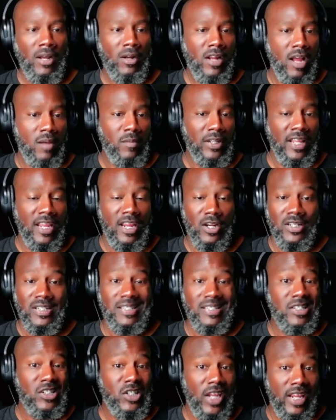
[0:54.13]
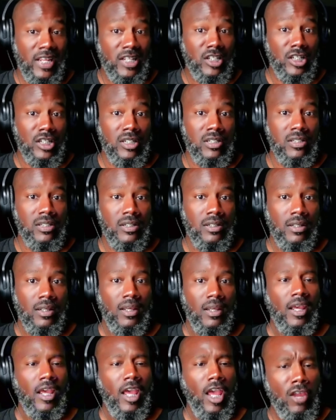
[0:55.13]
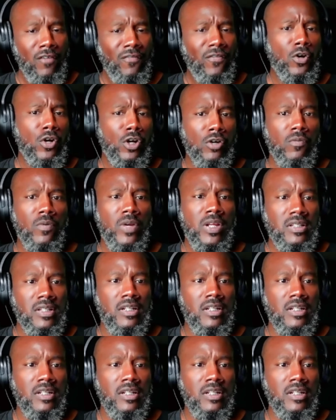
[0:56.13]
Kamala Harris's chances. And for good reason,